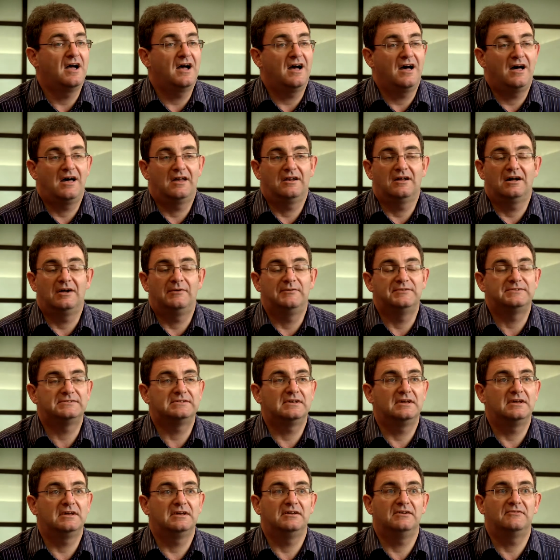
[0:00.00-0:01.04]
And I would
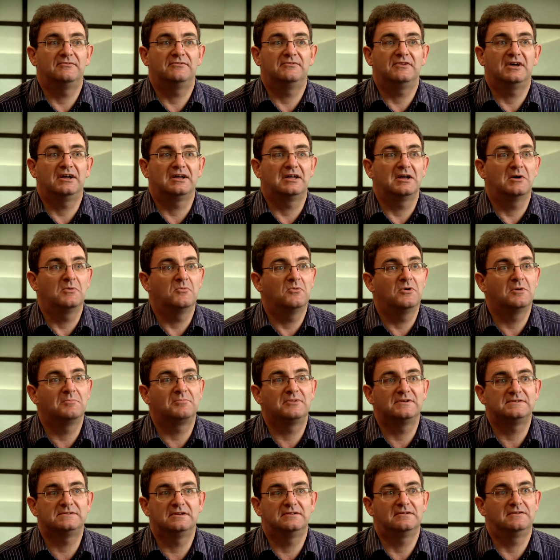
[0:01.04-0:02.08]
say if I get
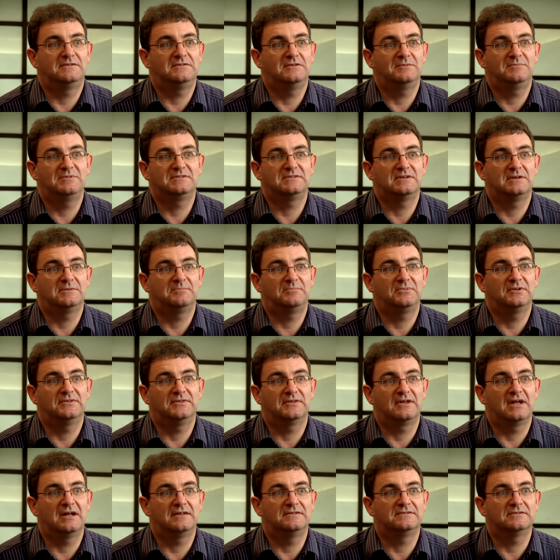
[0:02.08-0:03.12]
1% or 2%
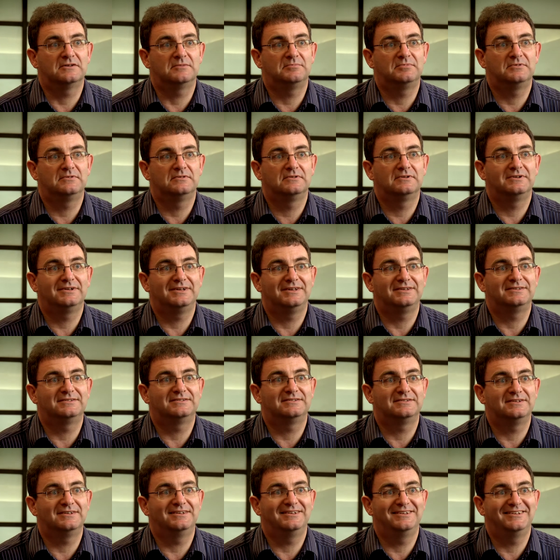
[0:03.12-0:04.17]
putting their hands up,
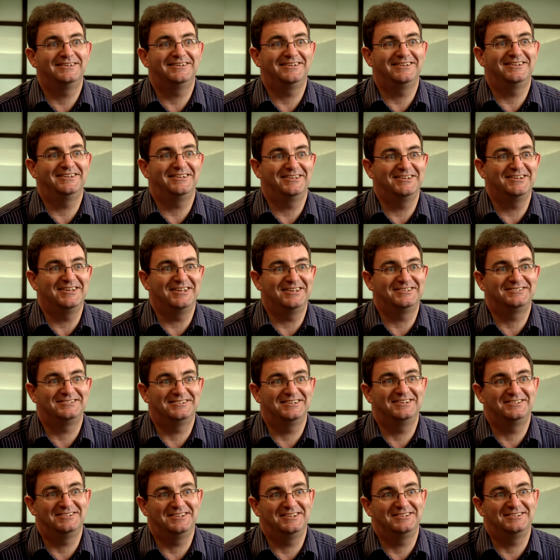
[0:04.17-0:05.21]
it's it's,
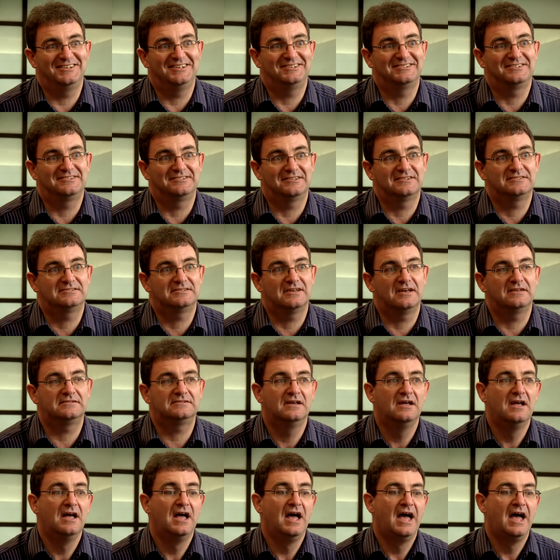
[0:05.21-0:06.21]
it's, it's a success.